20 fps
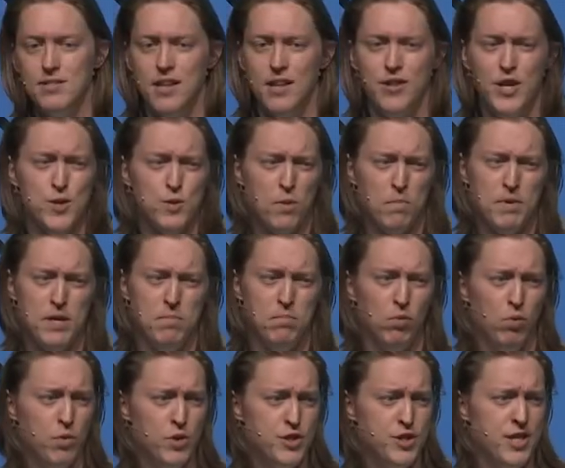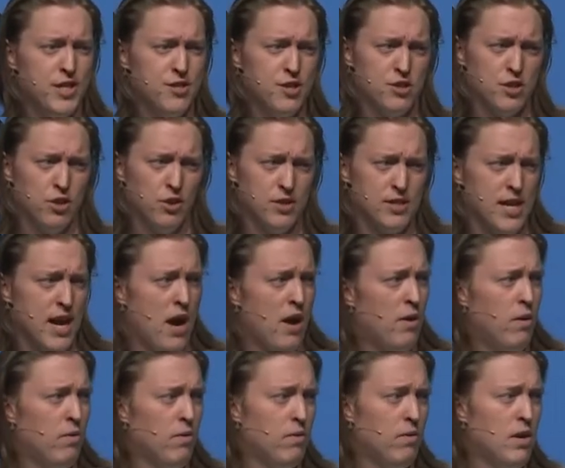that these were people, and Jesus looks
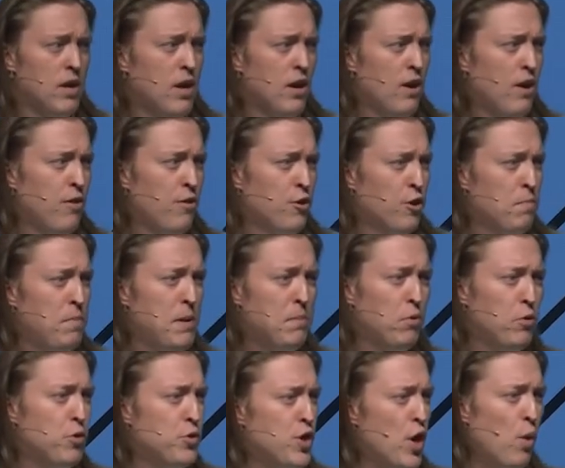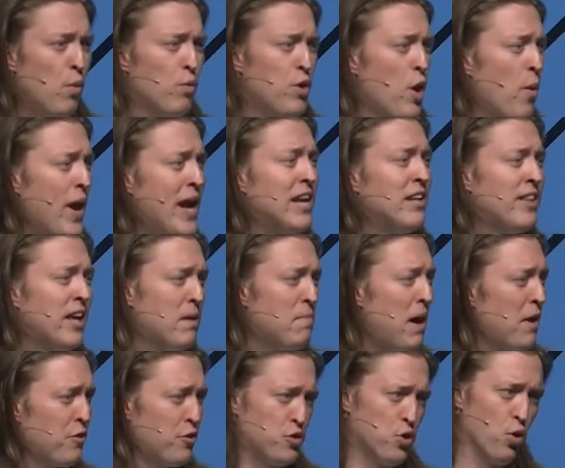out, there are people who don't know anything
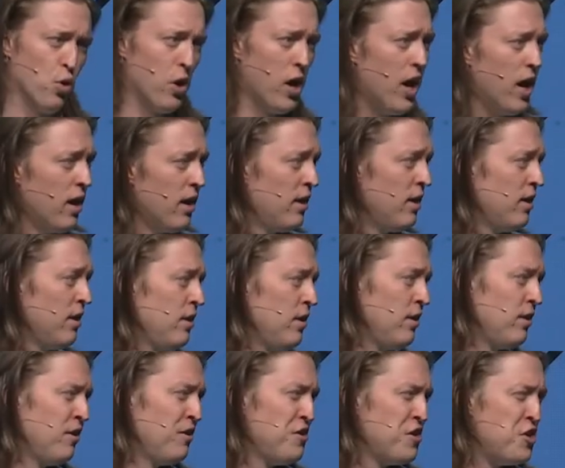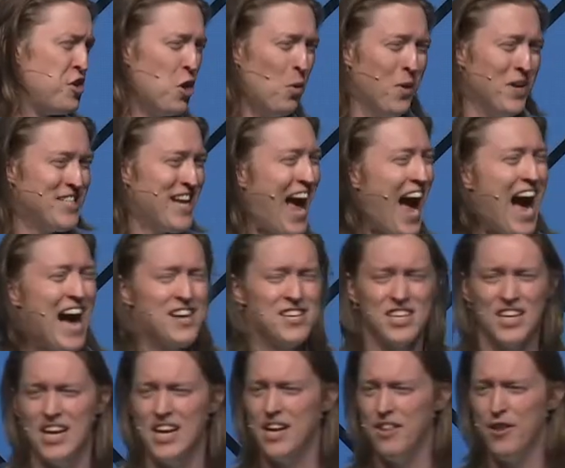about the Torah. No one's
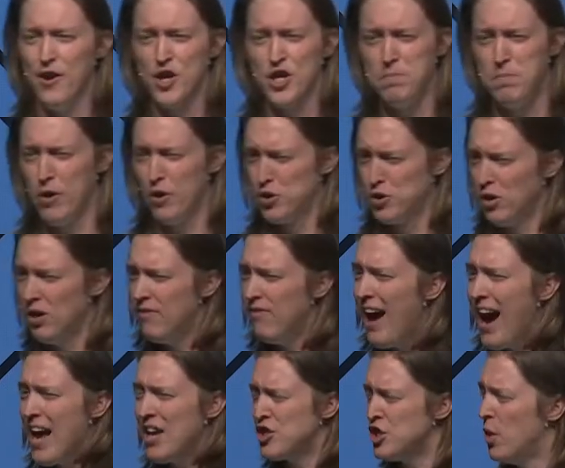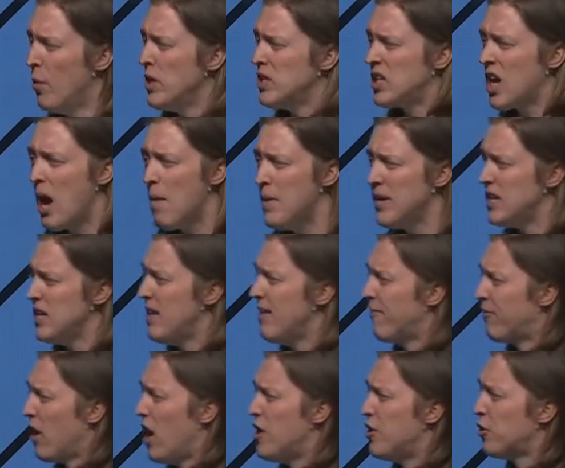asking their spiritual advice. No one's coming to them
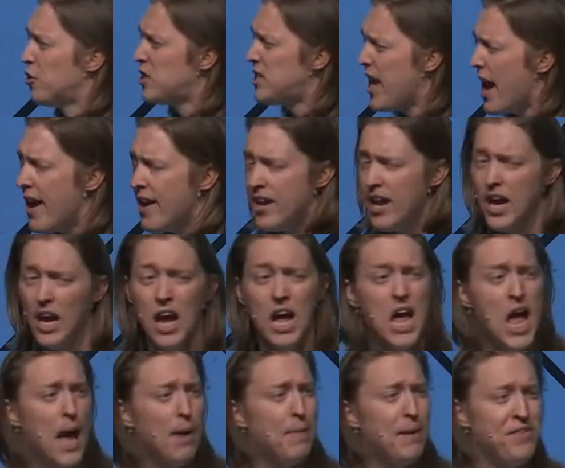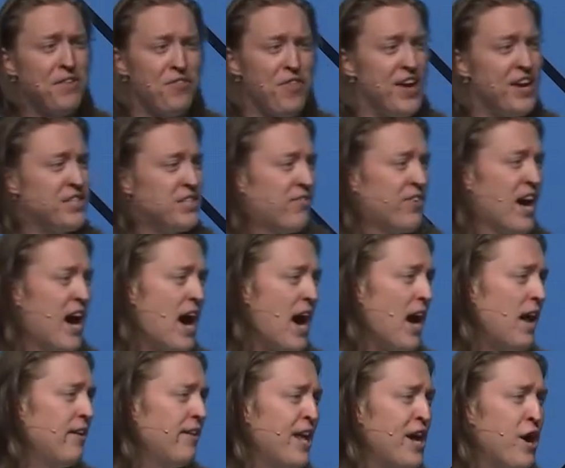for understanding about the things of
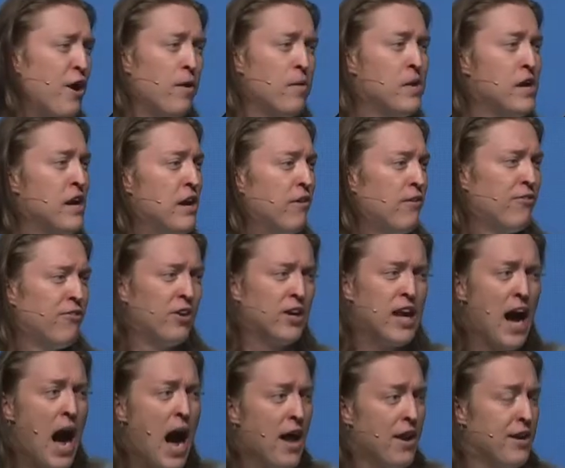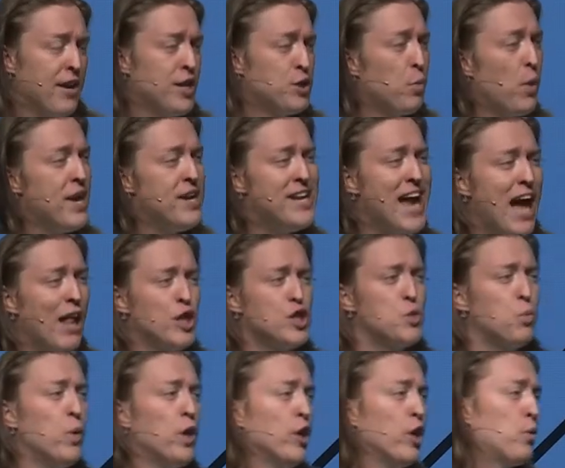God. They are forgotten. It's what Dallas
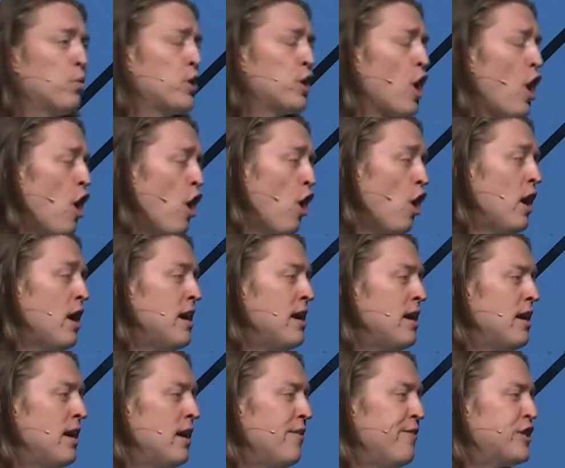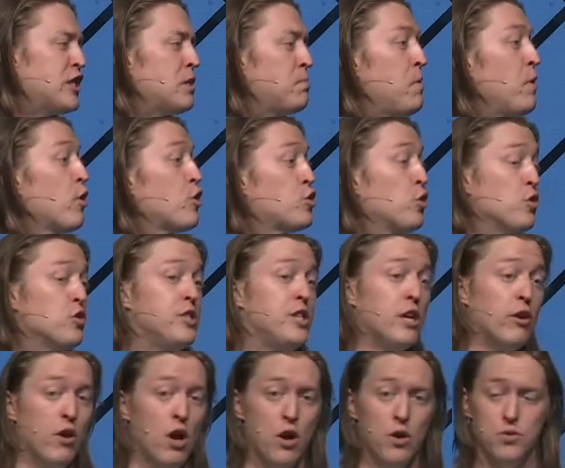Willard would call the spiritual
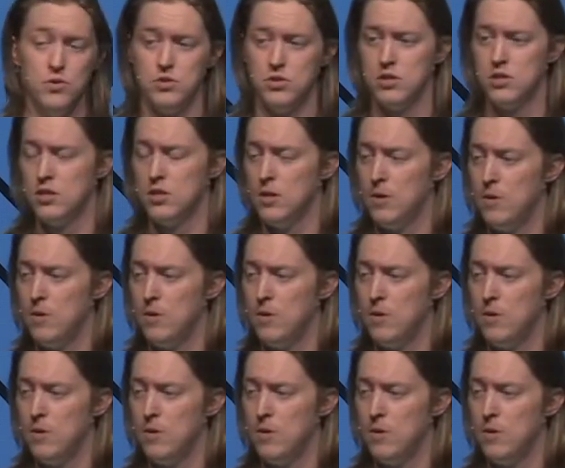zeros.